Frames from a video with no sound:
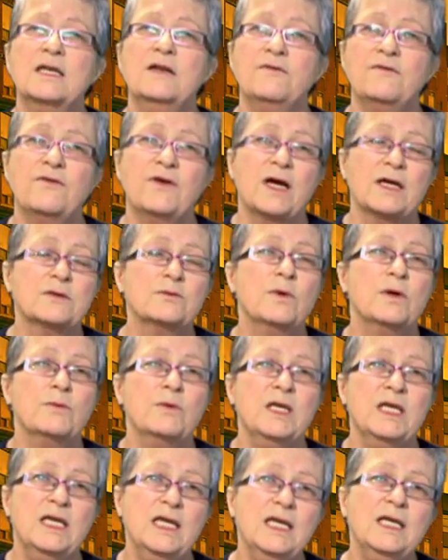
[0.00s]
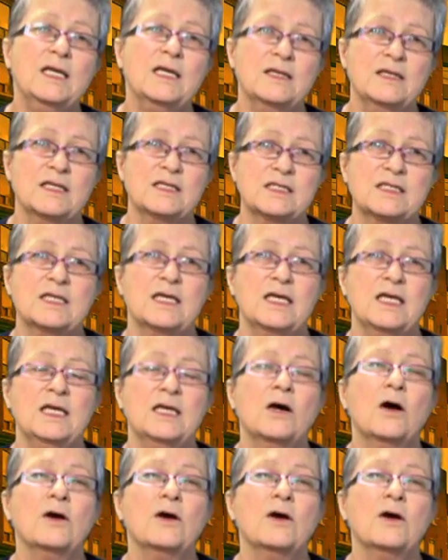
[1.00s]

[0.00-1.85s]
And in fact, what we need in this city